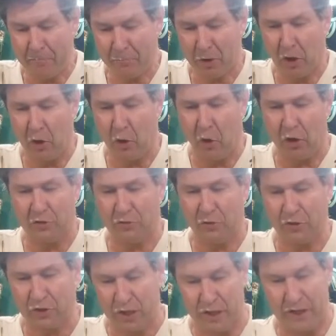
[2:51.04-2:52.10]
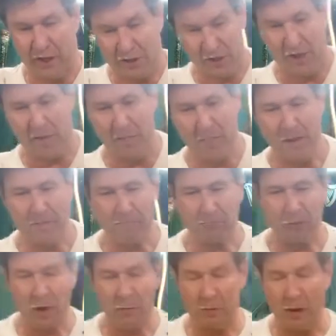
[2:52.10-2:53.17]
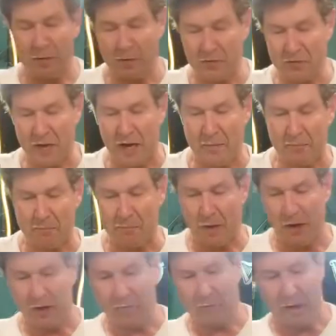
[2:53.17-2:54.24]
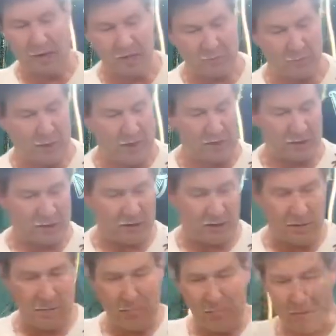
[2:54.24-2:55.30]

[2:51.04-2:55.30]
Of course, first thing you get is a pumpkin, type, pumpkin pie spice on there.